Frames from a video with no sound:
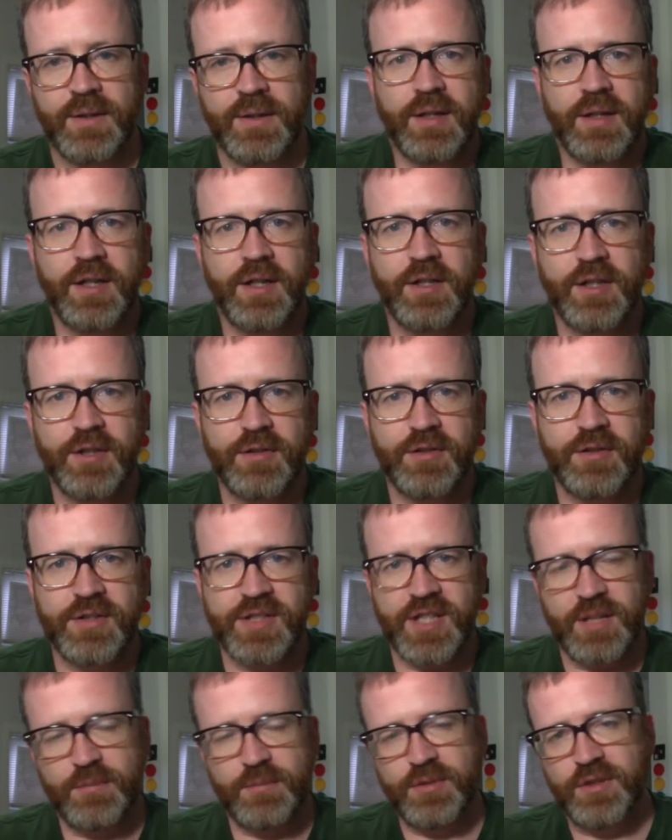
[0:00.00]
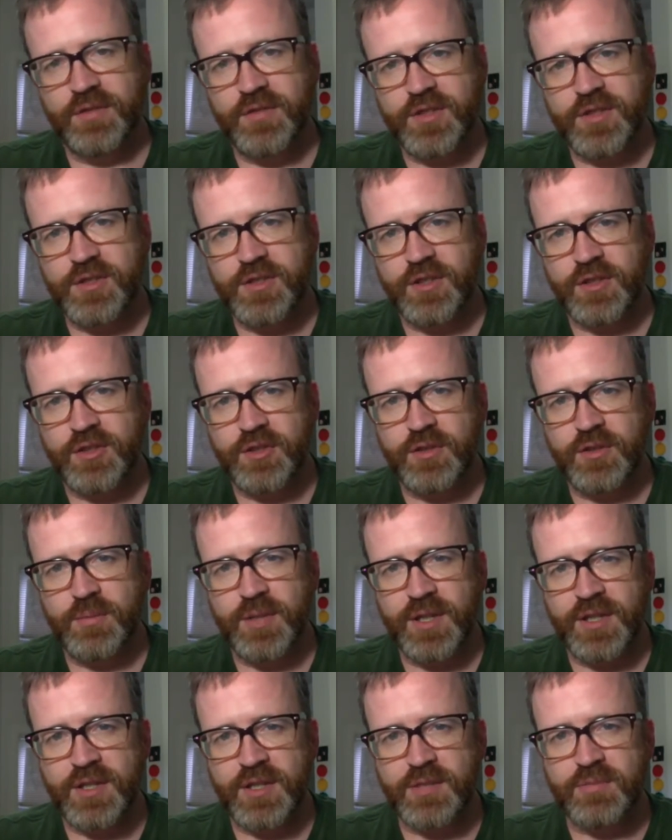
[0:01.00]
Another example of the structure
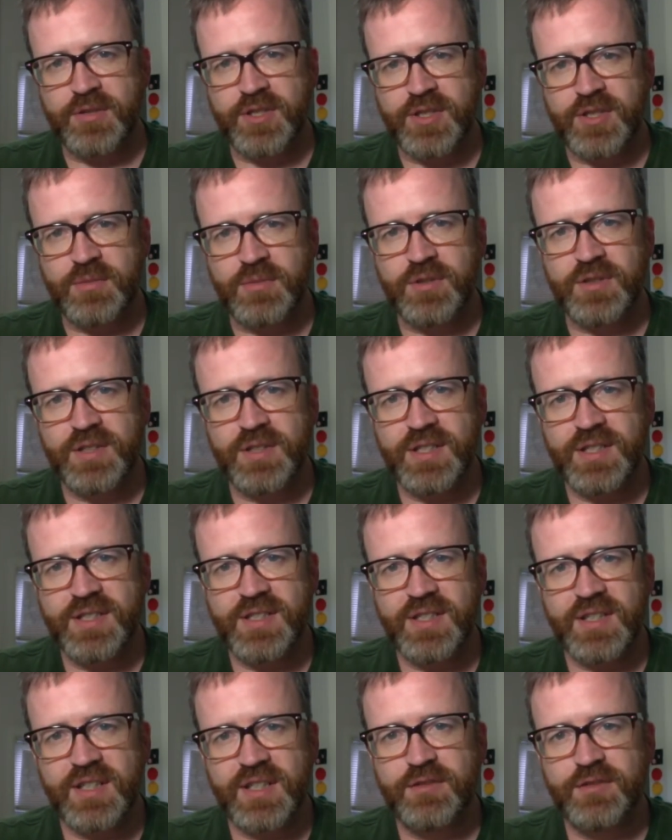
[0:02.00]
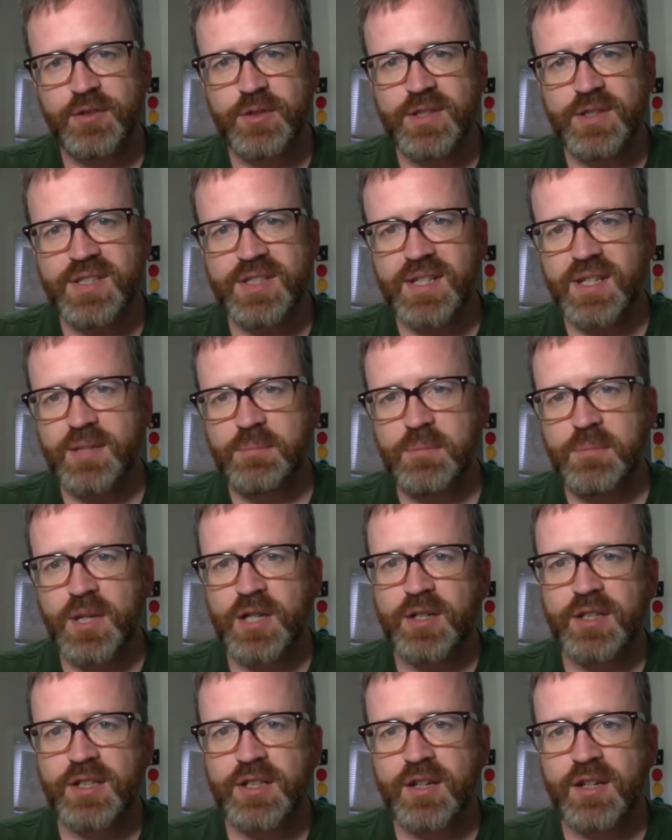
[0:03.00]
dependence principle is that if you can say
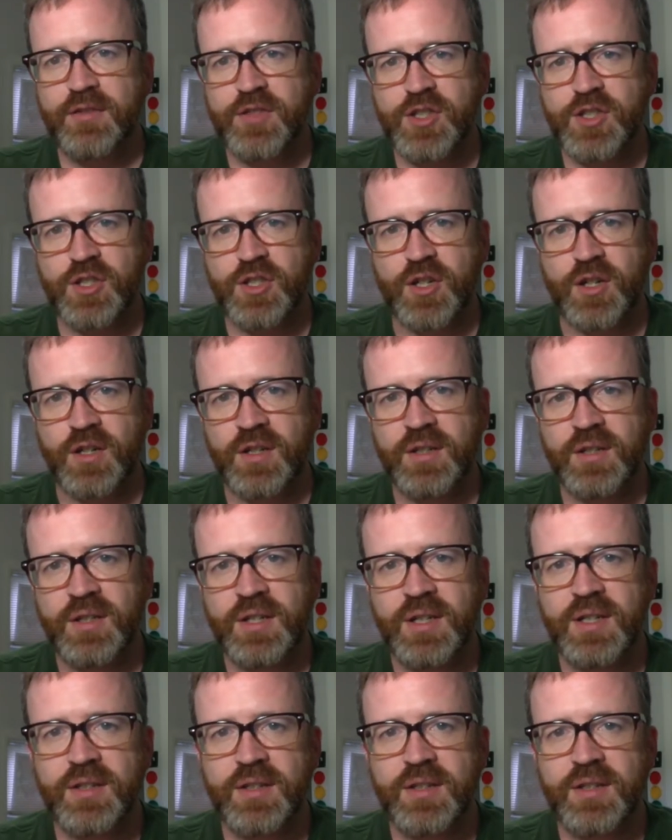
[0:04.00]
Mary loves John,